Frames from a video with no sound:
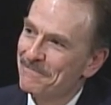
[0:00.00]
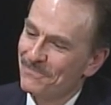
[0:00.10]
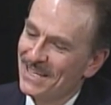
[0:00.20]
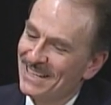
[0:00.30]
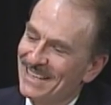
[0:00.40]

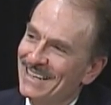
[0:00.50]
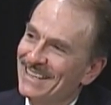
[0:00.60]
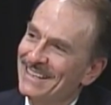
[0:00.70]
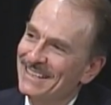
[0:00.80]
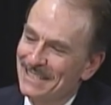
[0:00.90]
Yes,
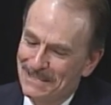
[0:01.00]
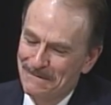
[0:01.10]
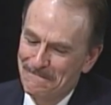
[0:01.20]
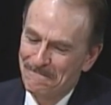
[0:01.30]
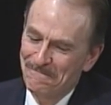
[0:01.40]
that's
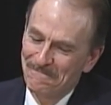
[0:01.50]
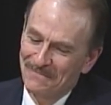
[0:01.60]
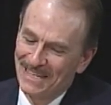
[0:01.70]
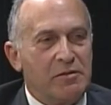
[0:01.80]
true. Well,